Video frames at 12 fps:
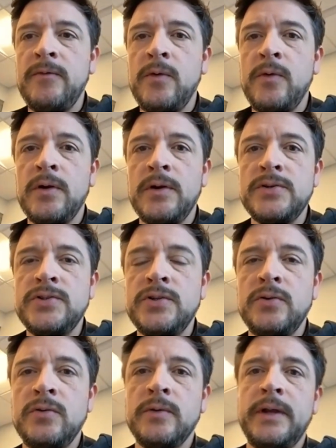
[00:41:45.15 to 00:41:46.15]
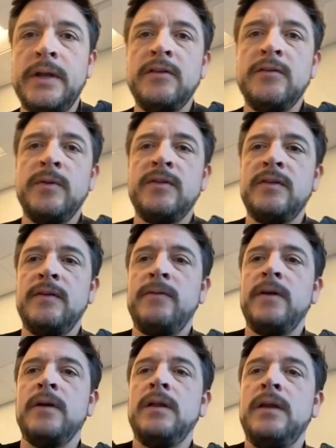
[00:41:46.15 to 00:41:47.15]
for jewelry
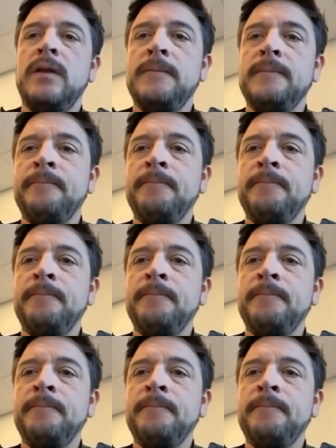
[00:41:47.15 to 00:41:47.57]
specifically.